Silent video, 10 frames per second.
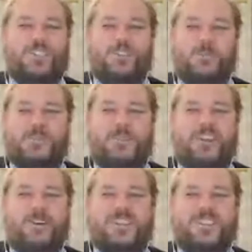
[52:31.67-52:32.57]
But yeah, I
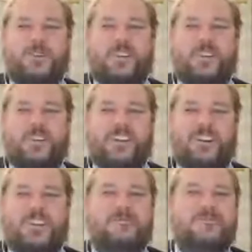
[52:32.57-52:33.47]
mean this,
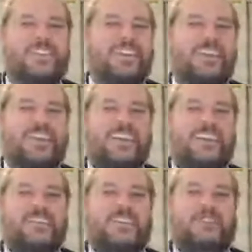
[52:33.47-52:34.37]
however, let me
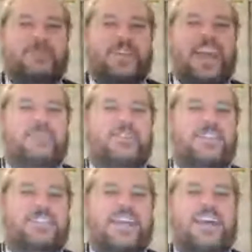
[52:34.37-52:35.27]
pull it back up. Where
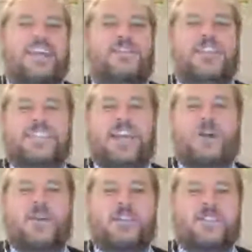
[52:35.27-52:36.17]
did I
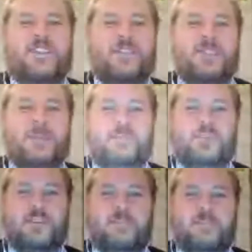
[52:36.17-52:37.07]
close it off?
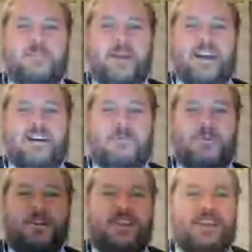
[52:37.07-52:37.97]

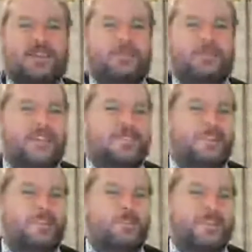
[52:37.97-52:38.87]
This, however, is a little
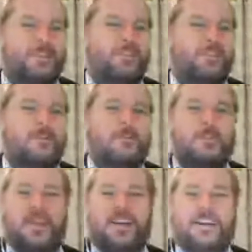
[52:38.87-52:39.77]
different.
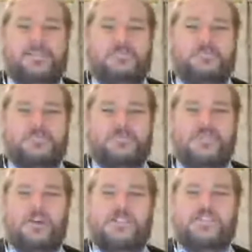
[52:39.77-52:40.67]
No, that's not it.
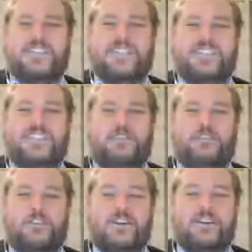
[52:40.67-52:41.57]

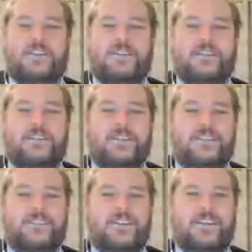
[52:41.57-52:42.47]

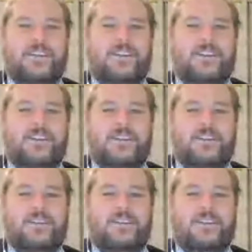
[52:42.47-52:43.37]
1
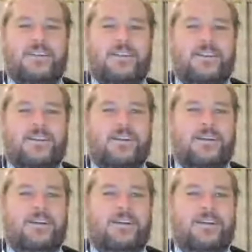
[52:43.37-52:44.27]
second. Right. Okay. Here we go.